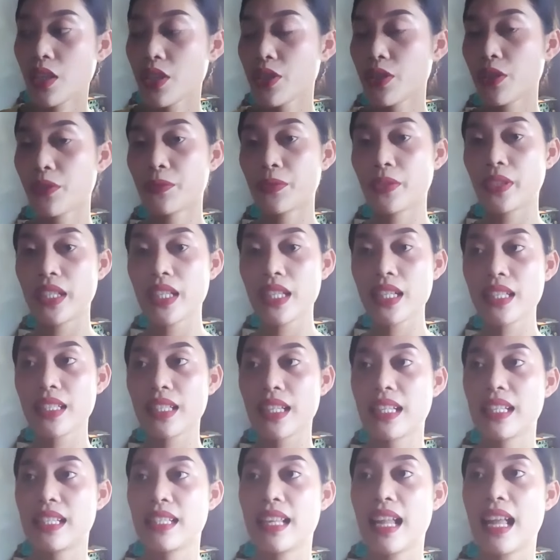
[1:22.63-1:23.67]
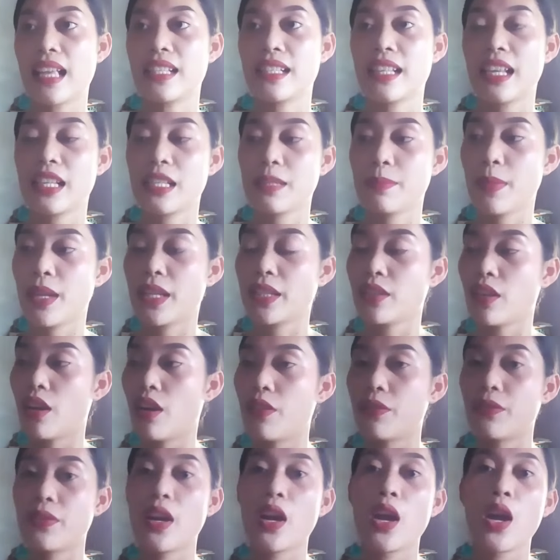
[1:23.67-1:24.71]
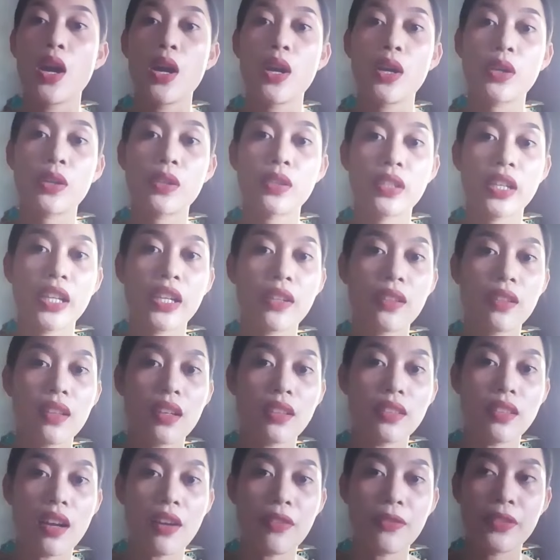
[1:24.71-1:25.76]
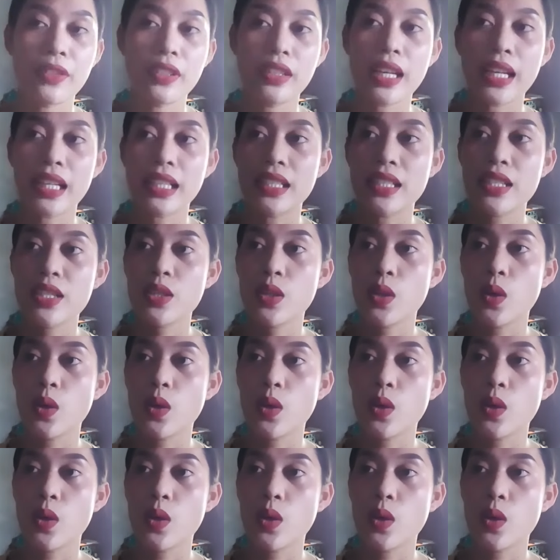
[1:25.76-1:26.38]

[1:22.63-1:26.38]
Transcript: So first is the assessment of curricular offerings.